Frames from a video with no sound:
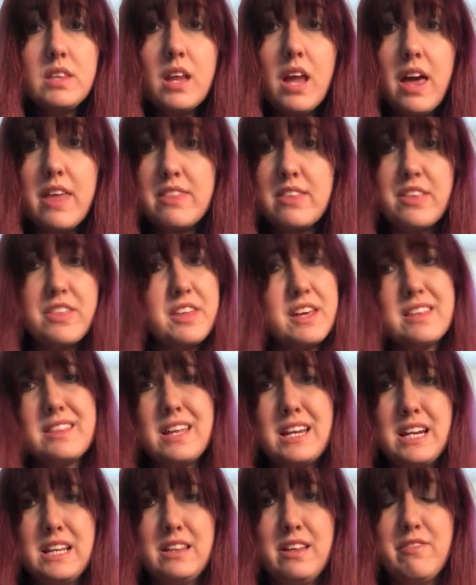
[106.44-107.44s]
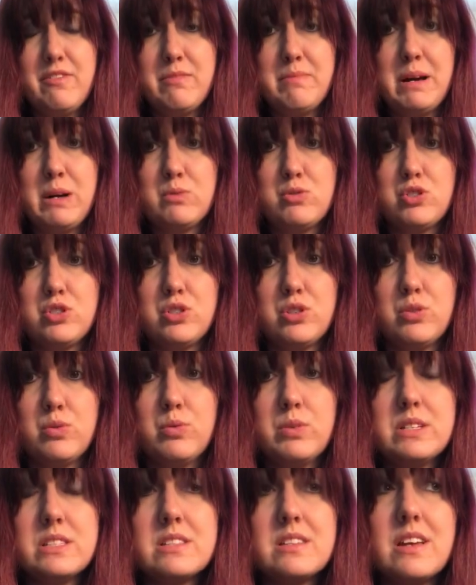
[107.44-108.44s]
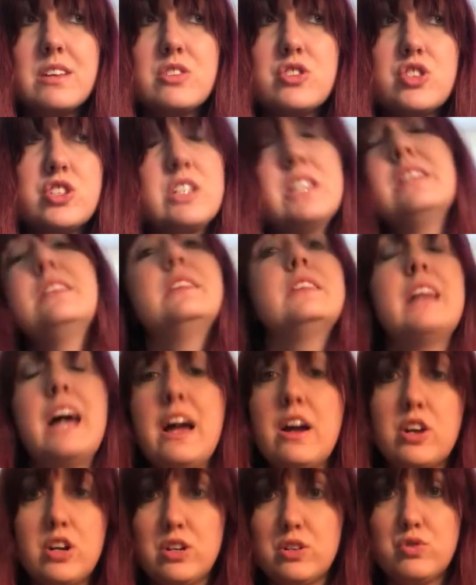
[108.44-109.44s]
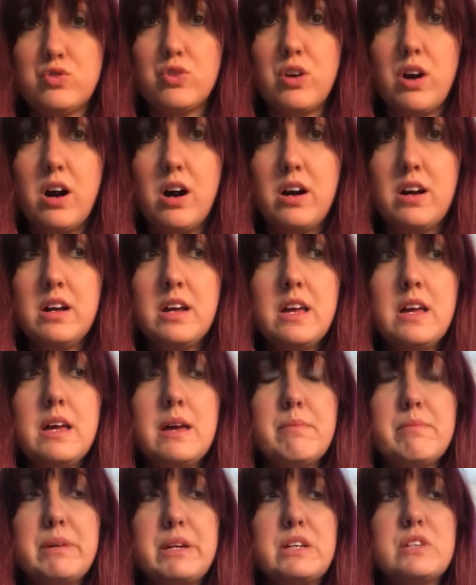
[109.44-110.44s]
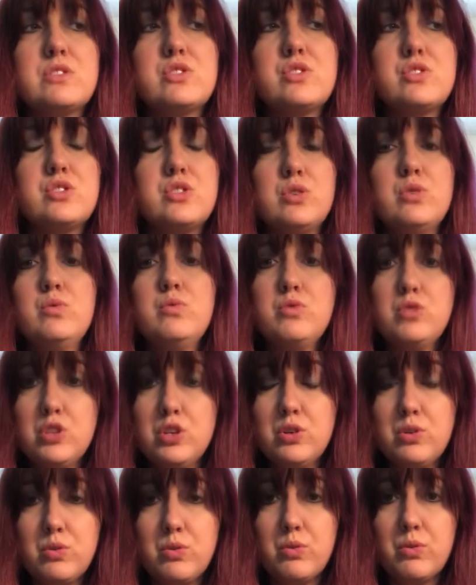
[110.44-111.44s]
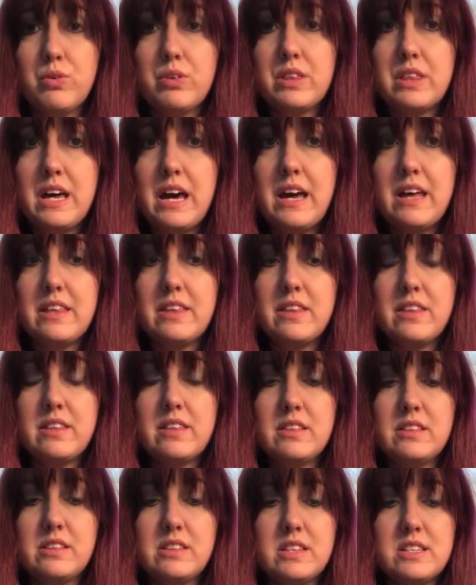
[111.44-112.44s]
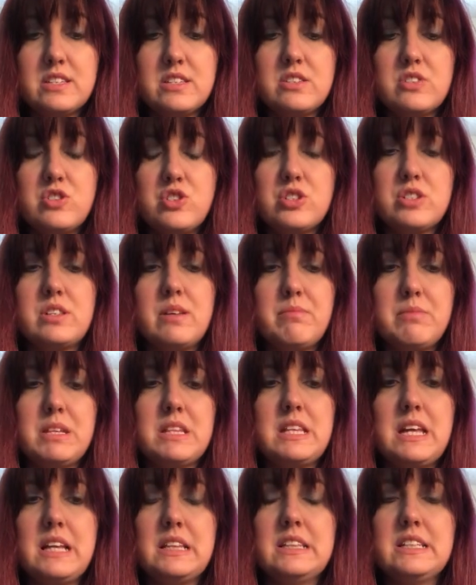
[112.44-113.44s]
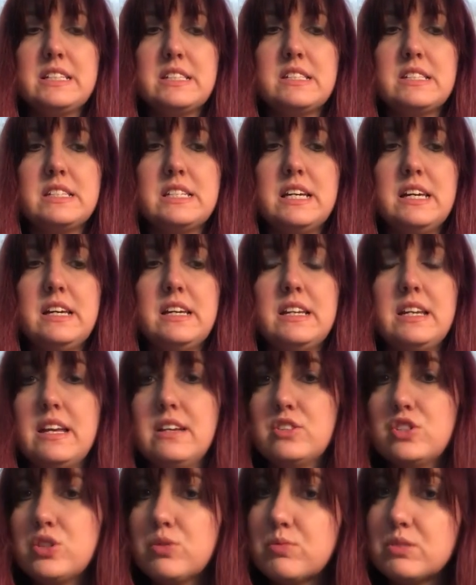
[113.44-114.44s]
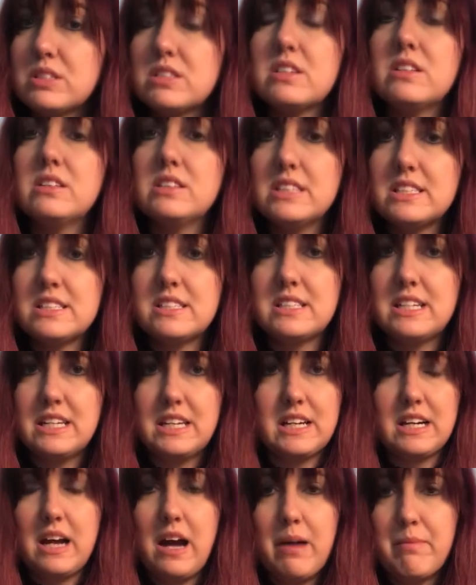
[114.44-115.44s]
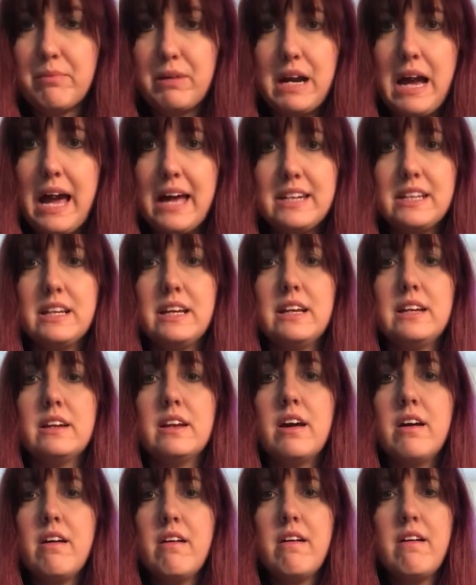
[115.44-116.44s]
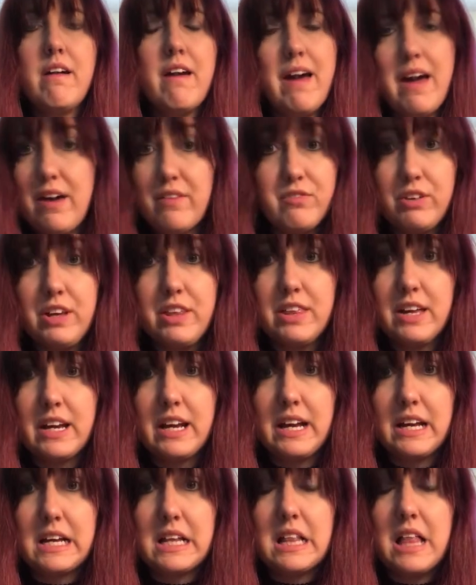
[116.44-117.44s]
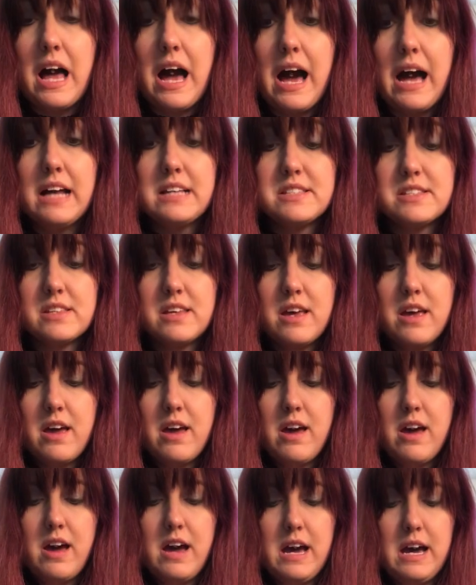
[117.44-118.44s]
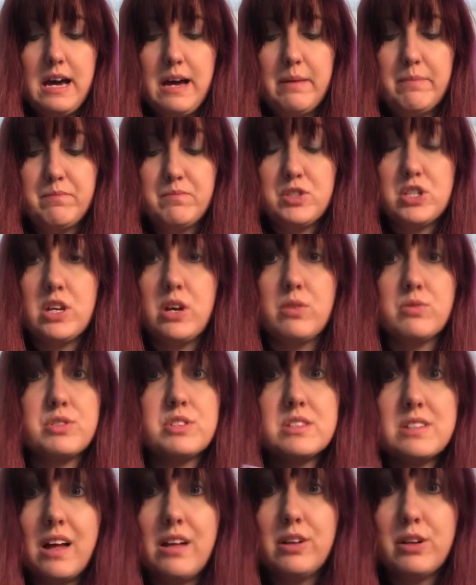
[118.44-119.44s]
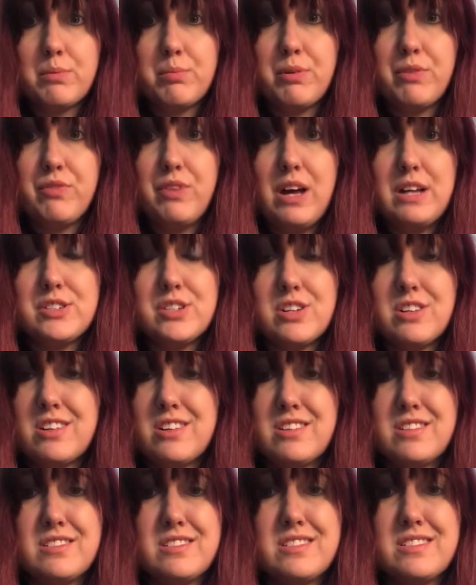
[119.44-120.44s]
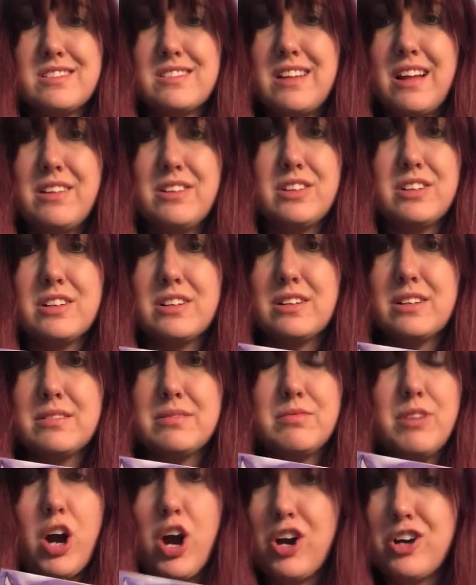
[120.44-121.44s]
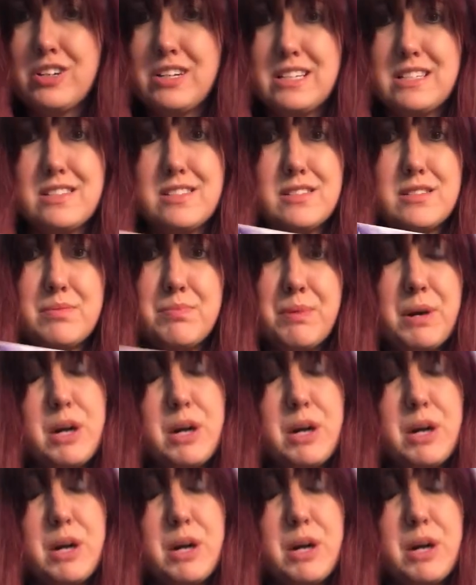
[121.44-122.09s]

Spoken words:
and the thing that I love about Sue is that she let her draw, because Sue knew that this is just something that Liz did, and she was still listening and comprehending everything in class. So stellar professor, stellar artist